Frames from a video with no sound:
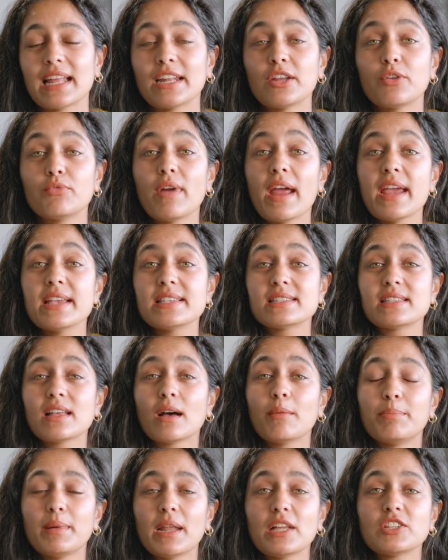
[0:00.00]
and it raises
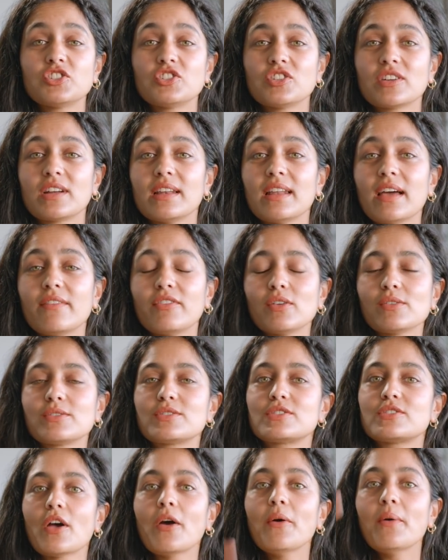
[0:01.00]
our blood sugar levels
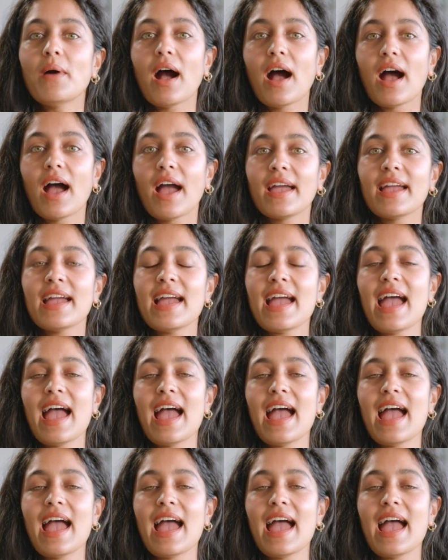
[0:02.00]
so high